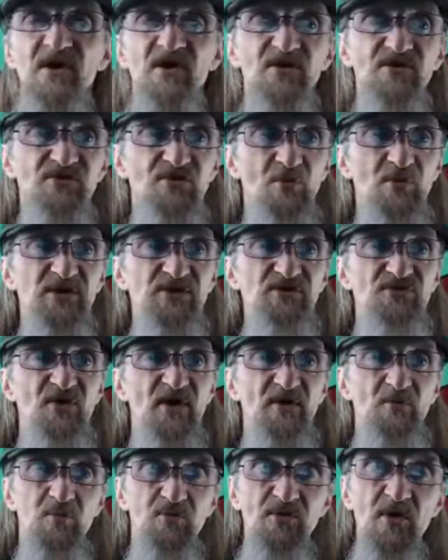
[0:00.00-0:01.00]
So he's
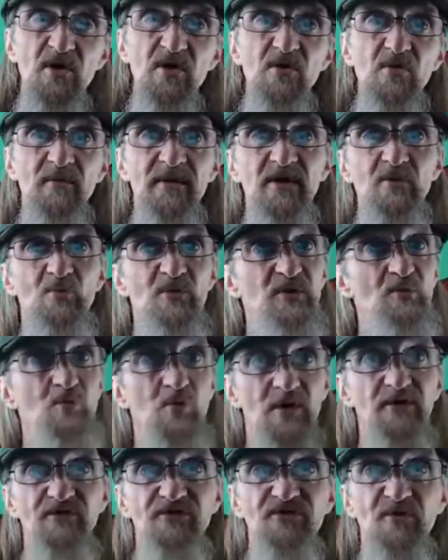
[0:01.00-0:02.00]
like, no, man, we
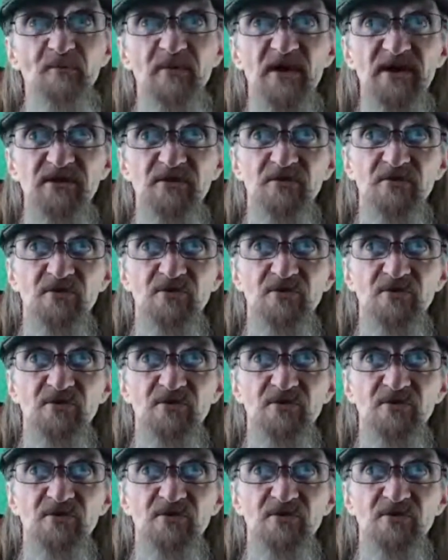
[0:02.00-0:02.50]
wanted somebody on